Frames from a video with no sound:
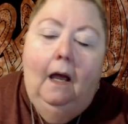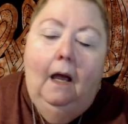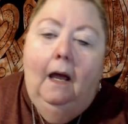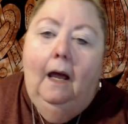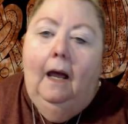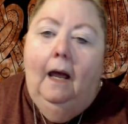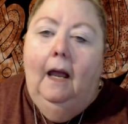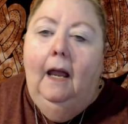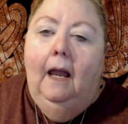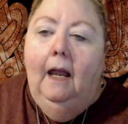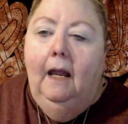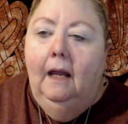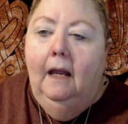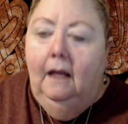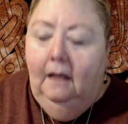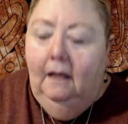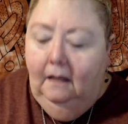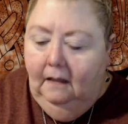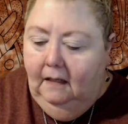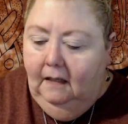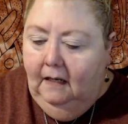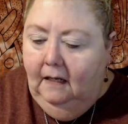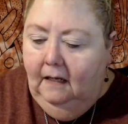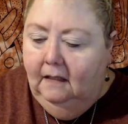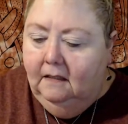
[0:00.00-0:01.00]

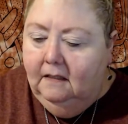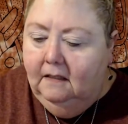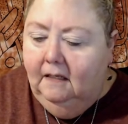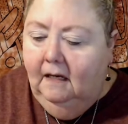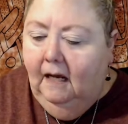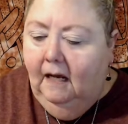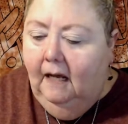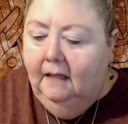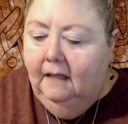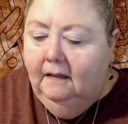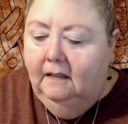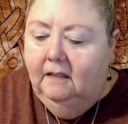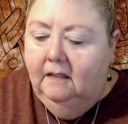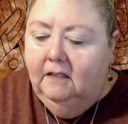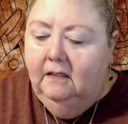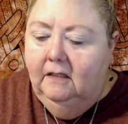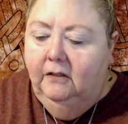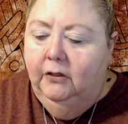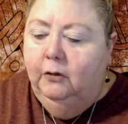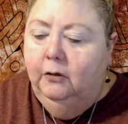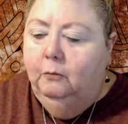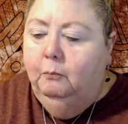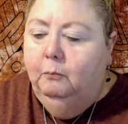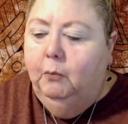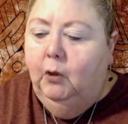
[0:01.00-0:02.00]
And it's got this
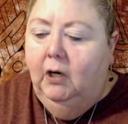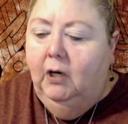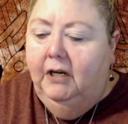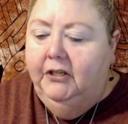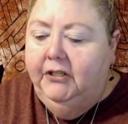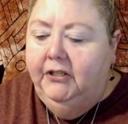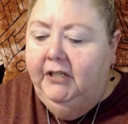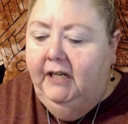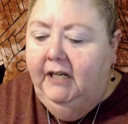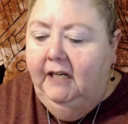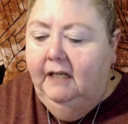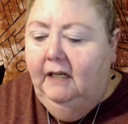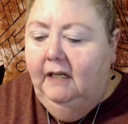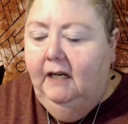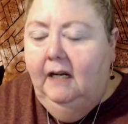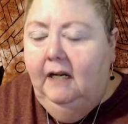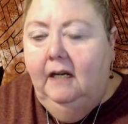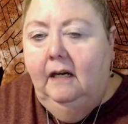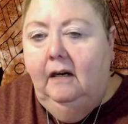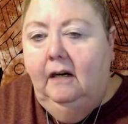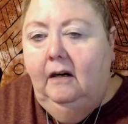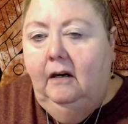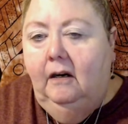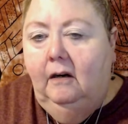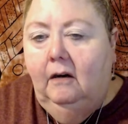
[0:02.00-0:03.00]
little brush in
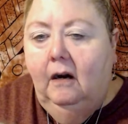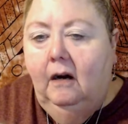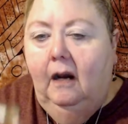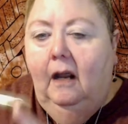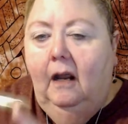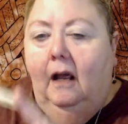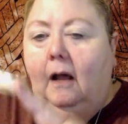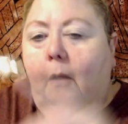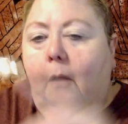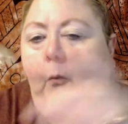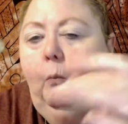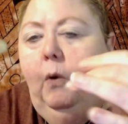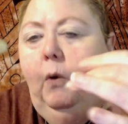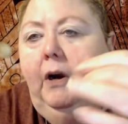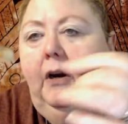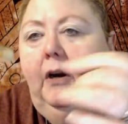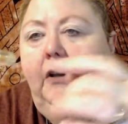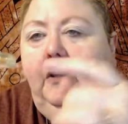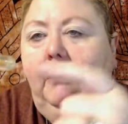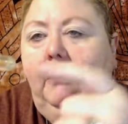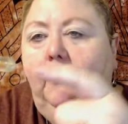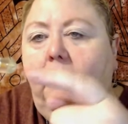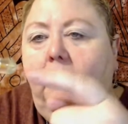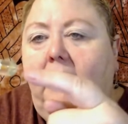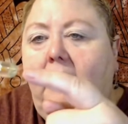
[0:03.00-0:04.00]
here where
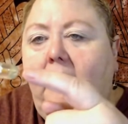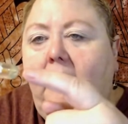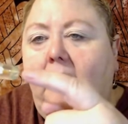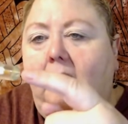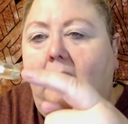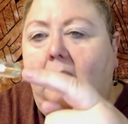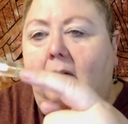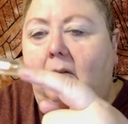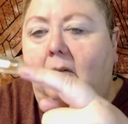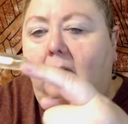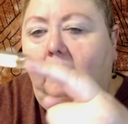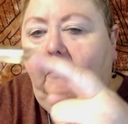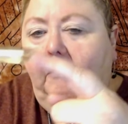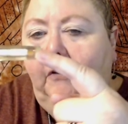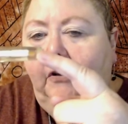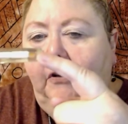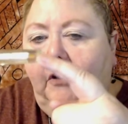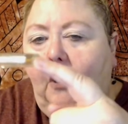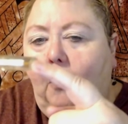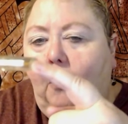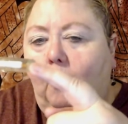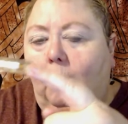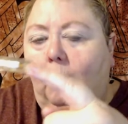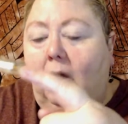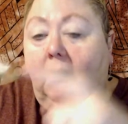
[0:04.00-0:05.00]
you can
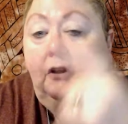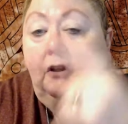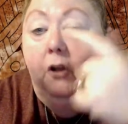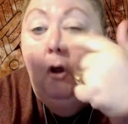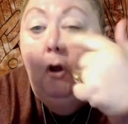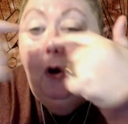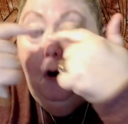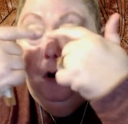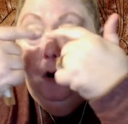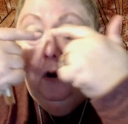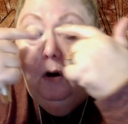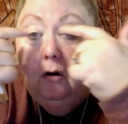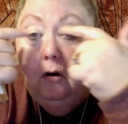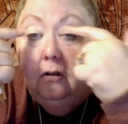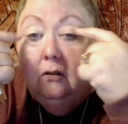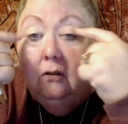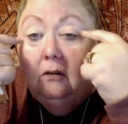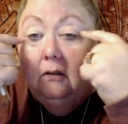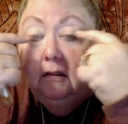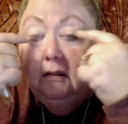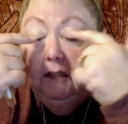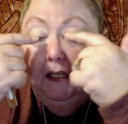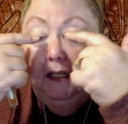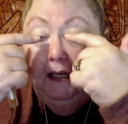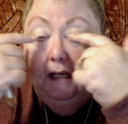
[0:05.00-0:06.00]
go along
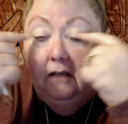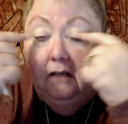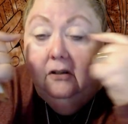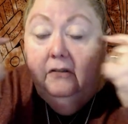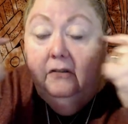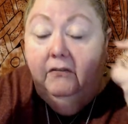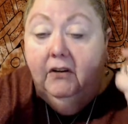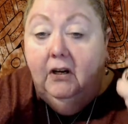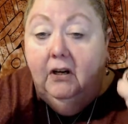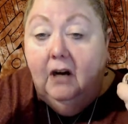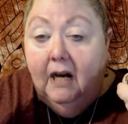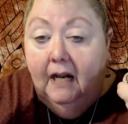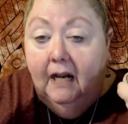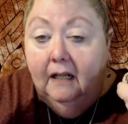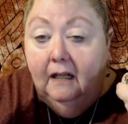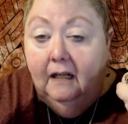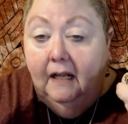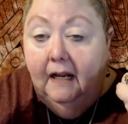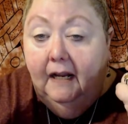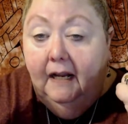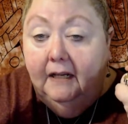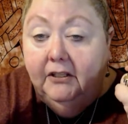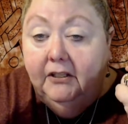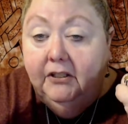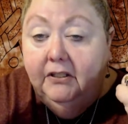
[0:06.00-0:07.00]
the edge of your
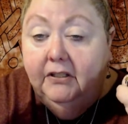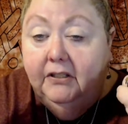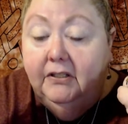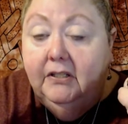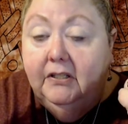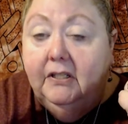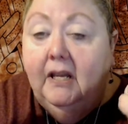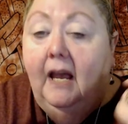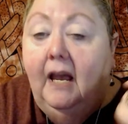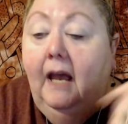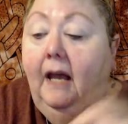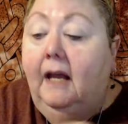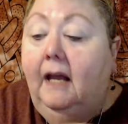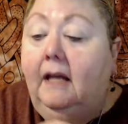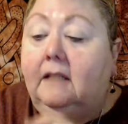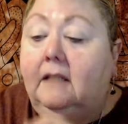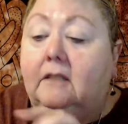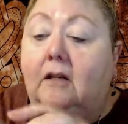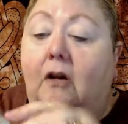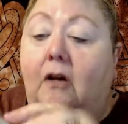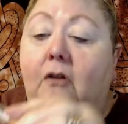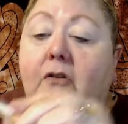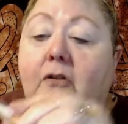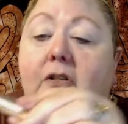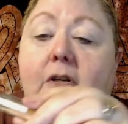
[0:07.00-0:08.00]
eyelashes. It's
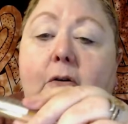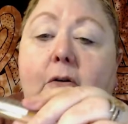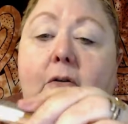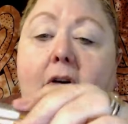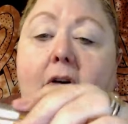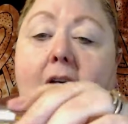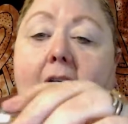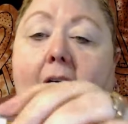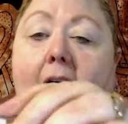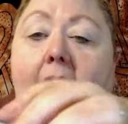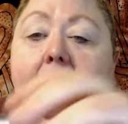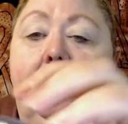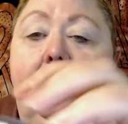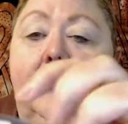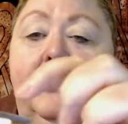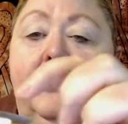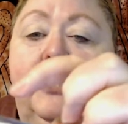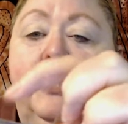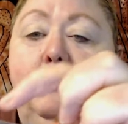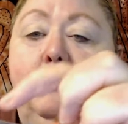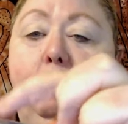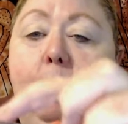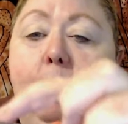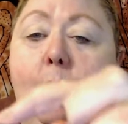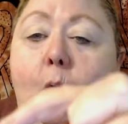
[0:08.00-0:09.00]
also got
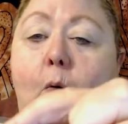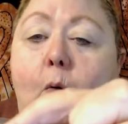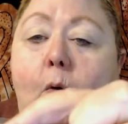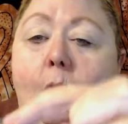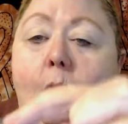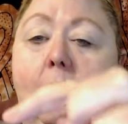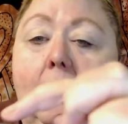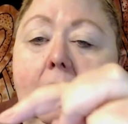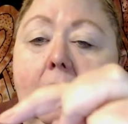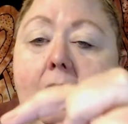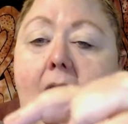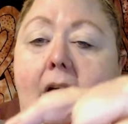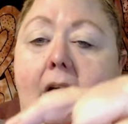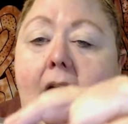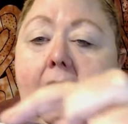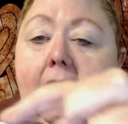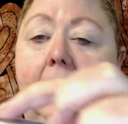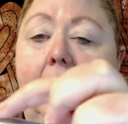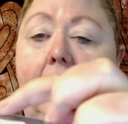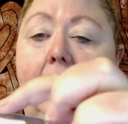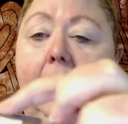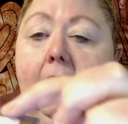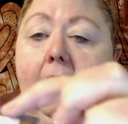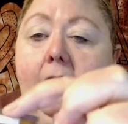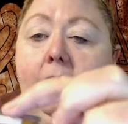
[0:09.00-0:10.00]
spool cut
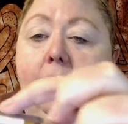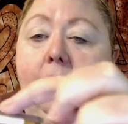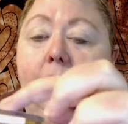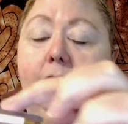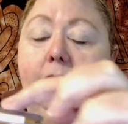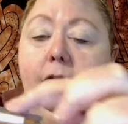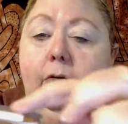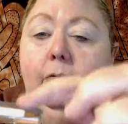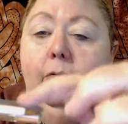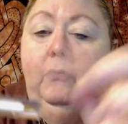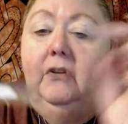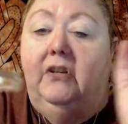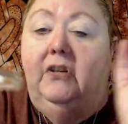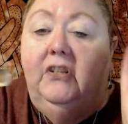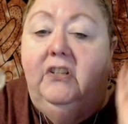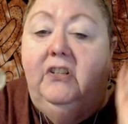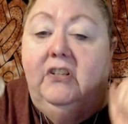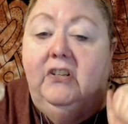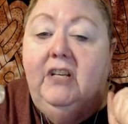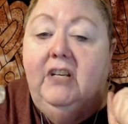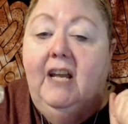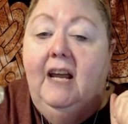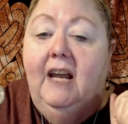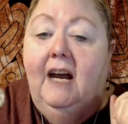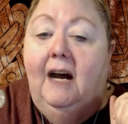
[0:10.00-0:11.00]
into the
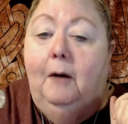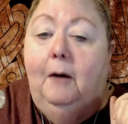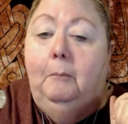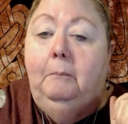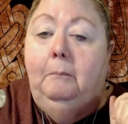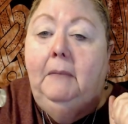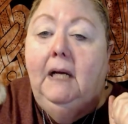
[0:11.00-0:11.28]
stem